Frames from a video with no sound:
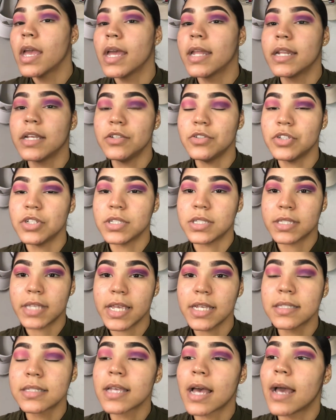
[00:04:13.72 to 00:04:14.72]
And then you just
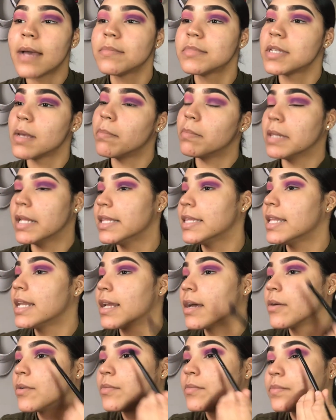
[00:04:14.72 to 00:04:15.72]
take time to blend it
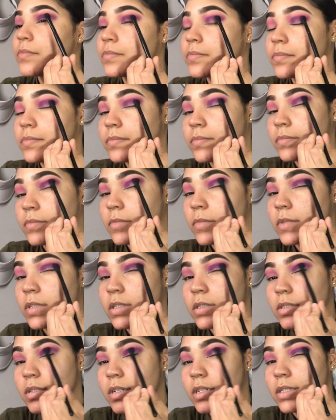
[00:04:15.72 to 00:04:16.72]
out.
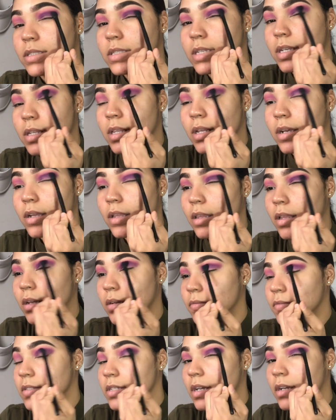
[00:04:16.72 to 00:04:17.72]
It's gonna take like a lot
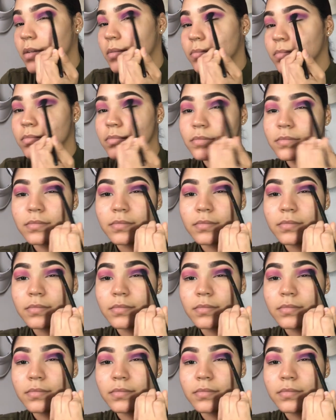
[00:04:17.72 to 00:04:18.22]
of time.